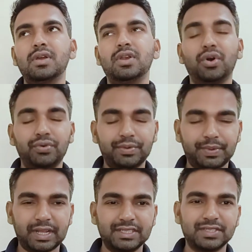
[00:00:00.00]
lower
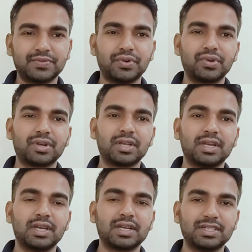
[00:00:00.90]
prices for
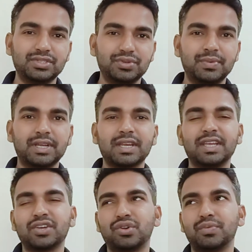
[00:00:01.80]
consumer,
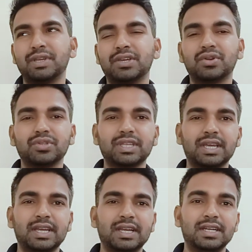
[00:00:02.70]
economic growth,
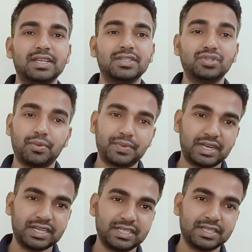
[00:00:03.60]
and job
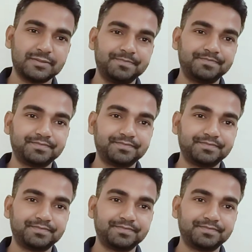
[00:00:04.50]
creation.